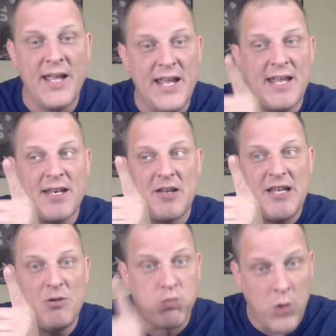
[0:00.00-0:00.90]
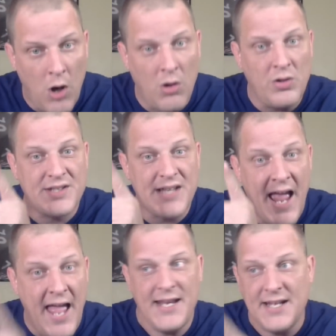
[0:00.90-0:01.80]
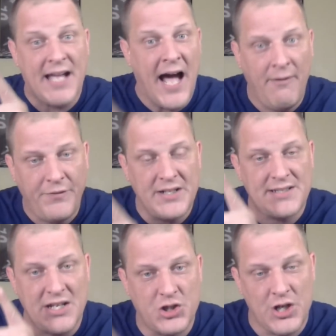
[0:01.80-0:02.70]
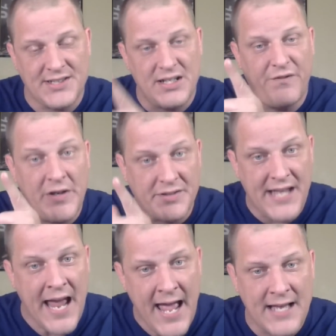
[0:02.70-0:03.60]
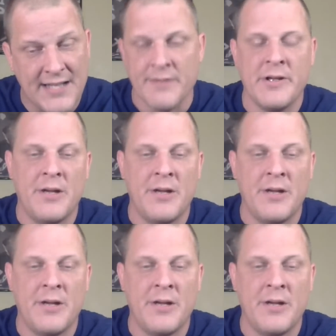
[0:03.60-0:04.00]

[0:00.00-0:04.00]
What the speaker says: It erodes any confidence that Justin Fields has